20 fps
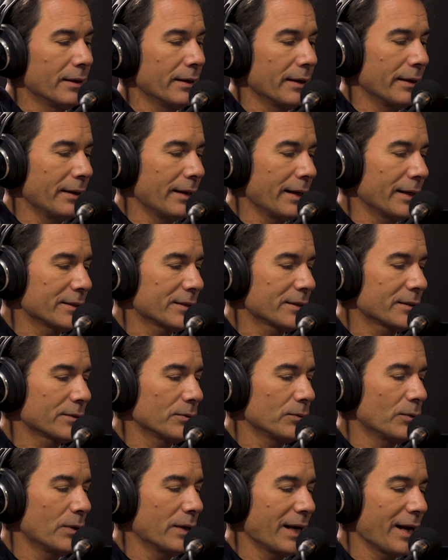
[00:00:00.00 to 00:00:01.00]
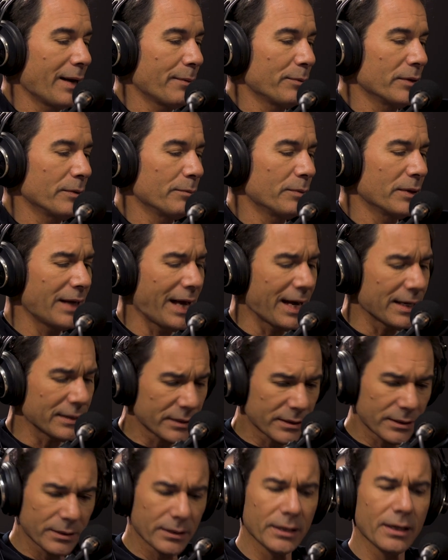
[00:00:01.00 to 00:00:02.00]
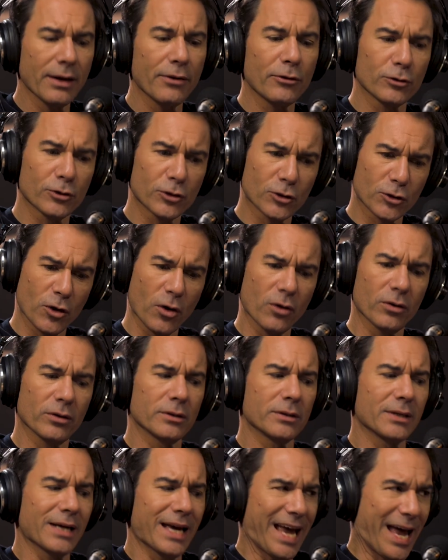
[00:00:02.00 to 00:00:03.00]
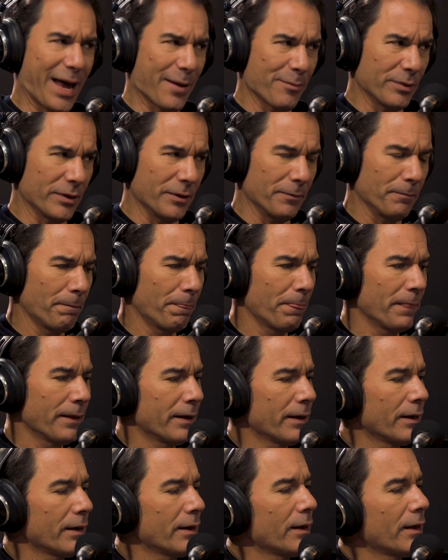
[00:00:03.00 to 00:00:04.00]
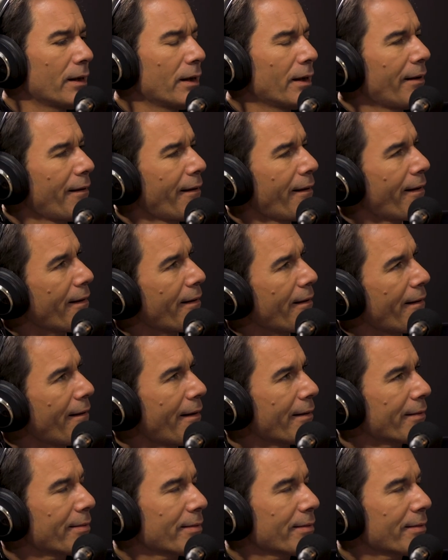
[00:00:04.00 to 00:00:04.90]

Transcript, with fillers: and that's what happened. But as the others started to happen, I